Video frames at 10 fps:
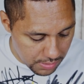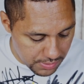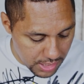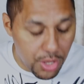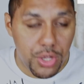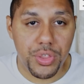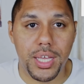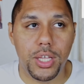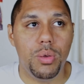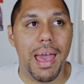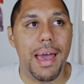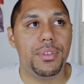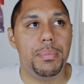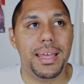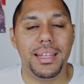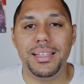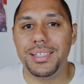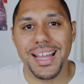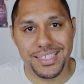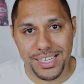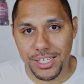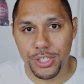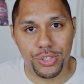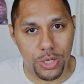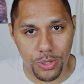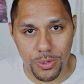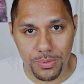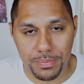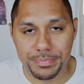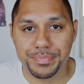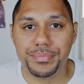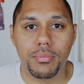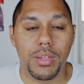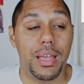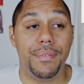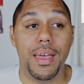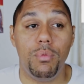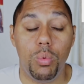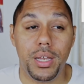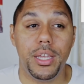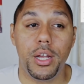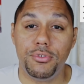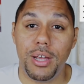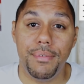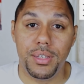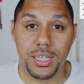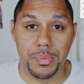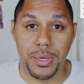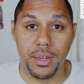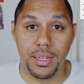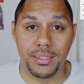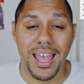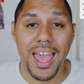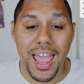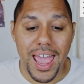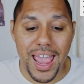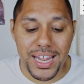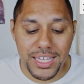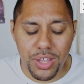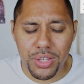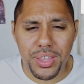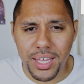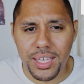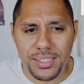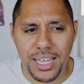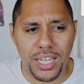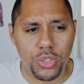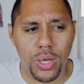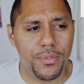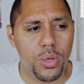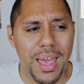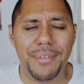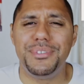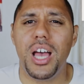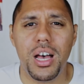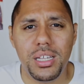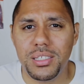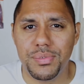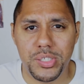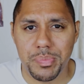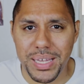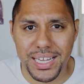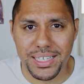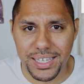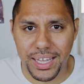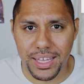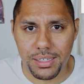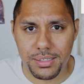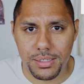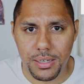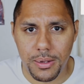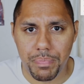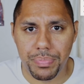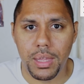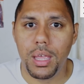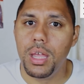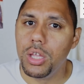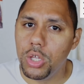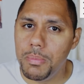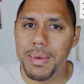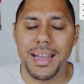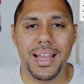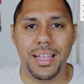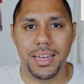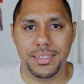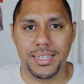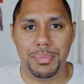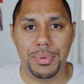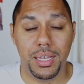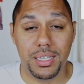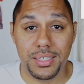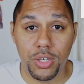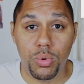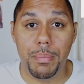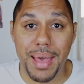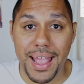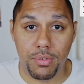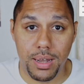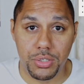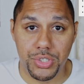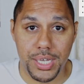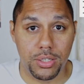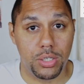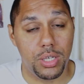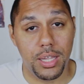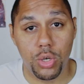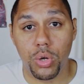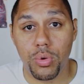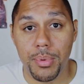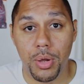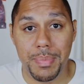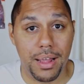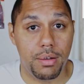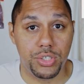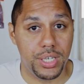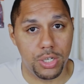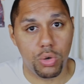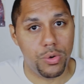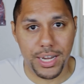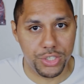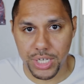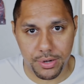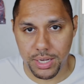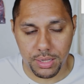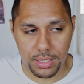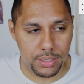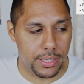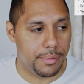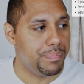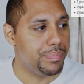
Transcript: The other thing, you have to be at least 19 years old. You have to have 1 year of driving experience. And the other thing is, like, so if you have tons of speeding tickets, you might not get accepted because they do a background check. So they do a criminal background check, no credit check or anything like that.